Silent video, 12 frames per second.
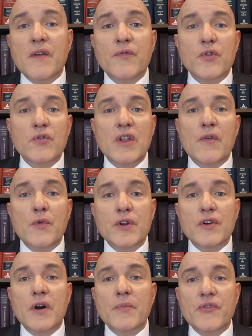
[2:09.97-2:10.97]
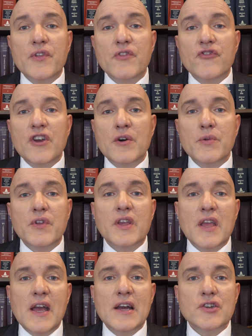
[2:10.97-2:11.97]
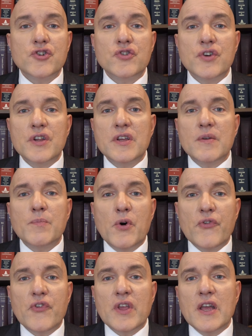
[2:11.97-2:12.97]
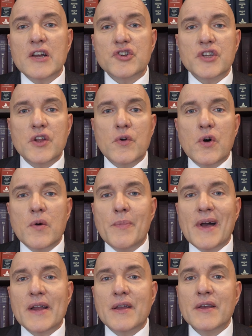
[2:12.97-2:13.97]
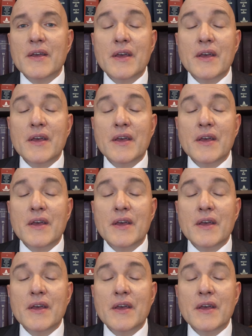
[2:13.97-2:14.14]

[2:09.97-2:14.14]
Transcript: if your loved one comes to the jail with the cash, you're going to post the cash and get it all back.